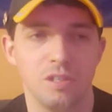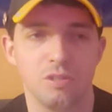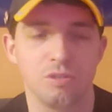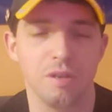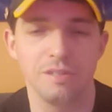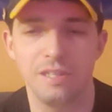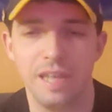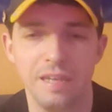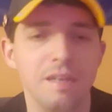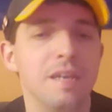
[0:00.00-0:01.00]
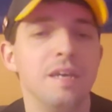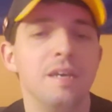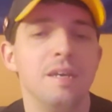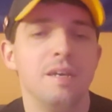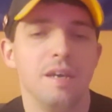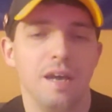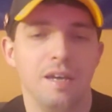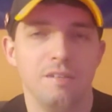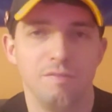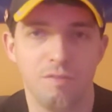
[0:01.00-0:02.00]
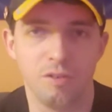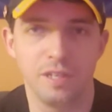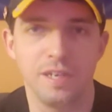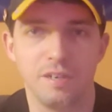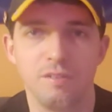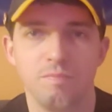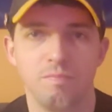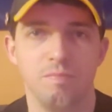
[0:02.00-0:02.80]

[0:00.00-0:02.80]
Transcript: throughout the day for their